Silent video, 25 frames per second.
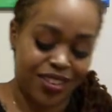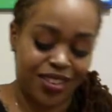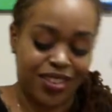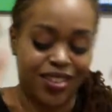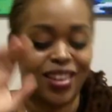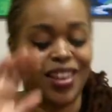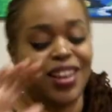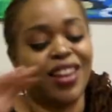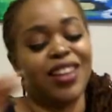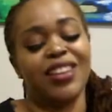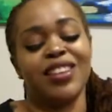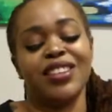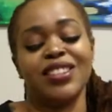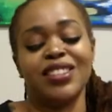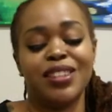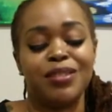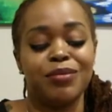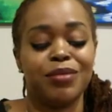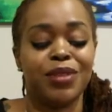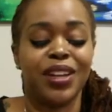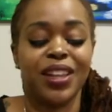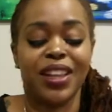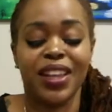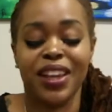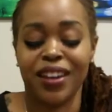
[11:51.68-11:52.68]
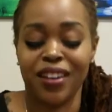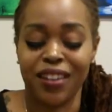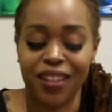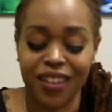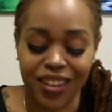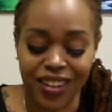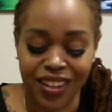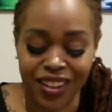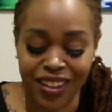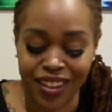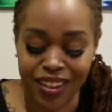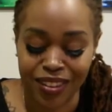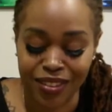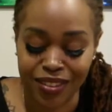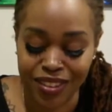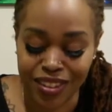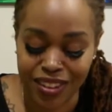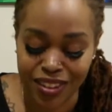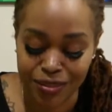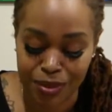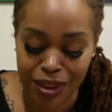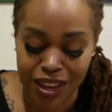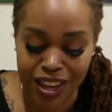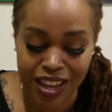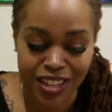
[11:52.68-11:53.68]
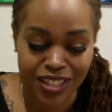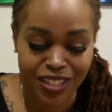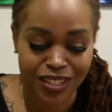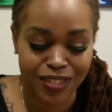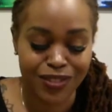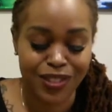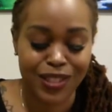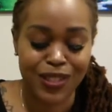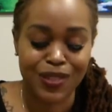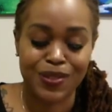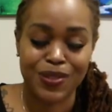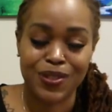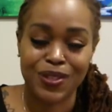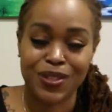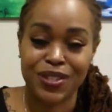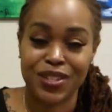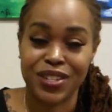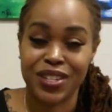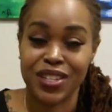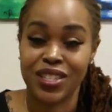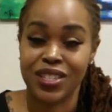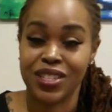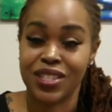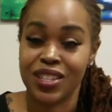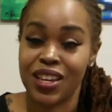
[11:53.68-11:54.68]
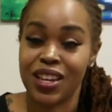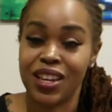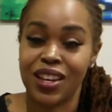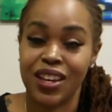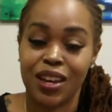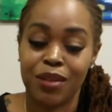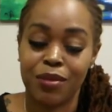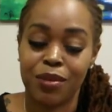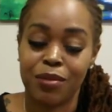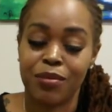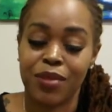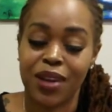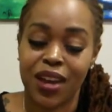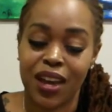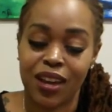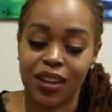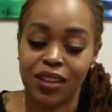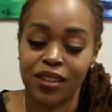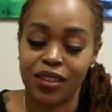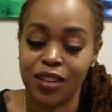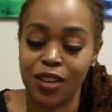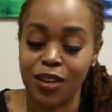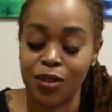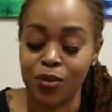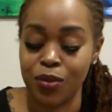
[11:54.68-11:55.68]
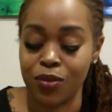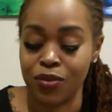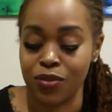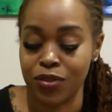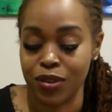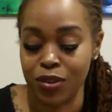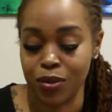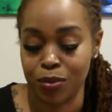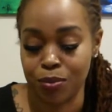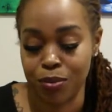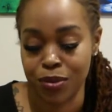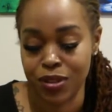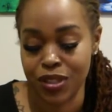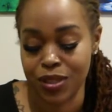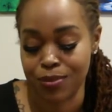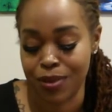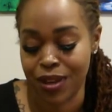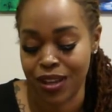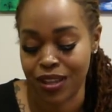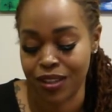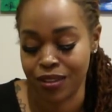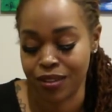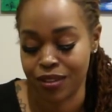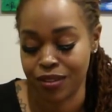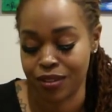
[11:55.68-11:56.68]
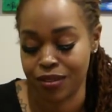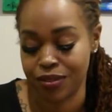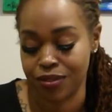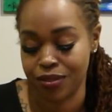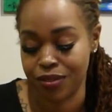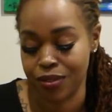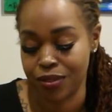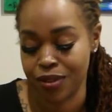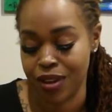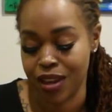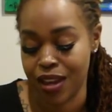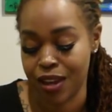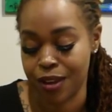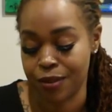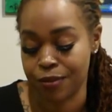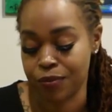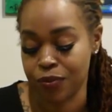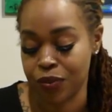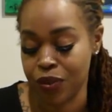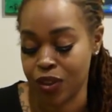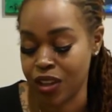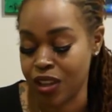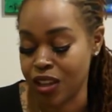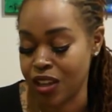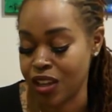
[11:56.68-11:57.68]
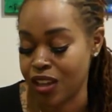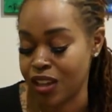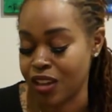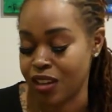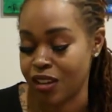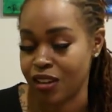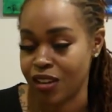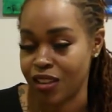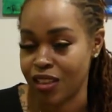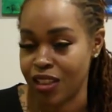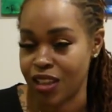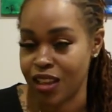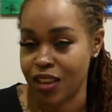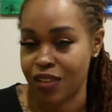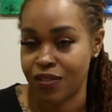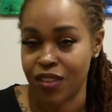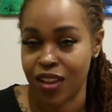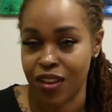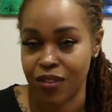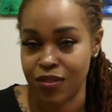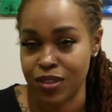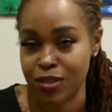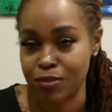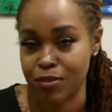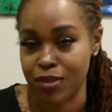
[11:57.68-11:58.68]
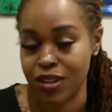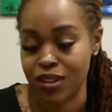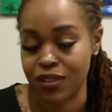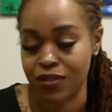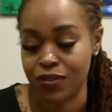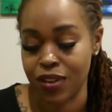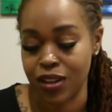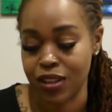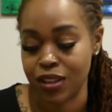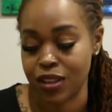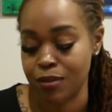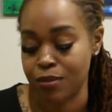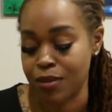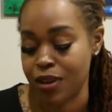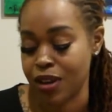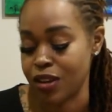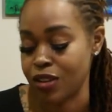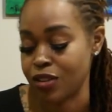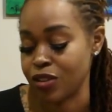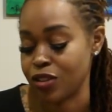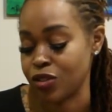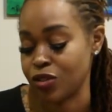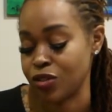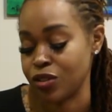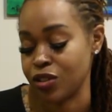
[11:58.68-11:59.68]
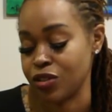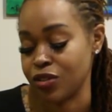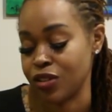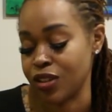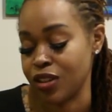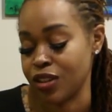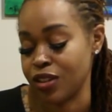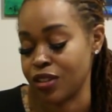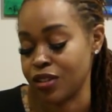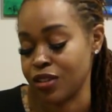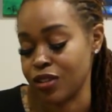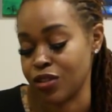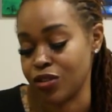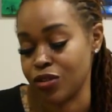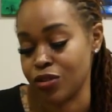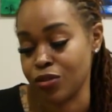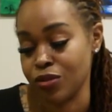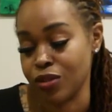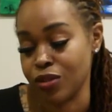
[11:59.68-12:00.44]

Gaining some clarity, the page of swords, and coming back, you know, with a new perspective, okay? Your love life is being affected by your children. It's true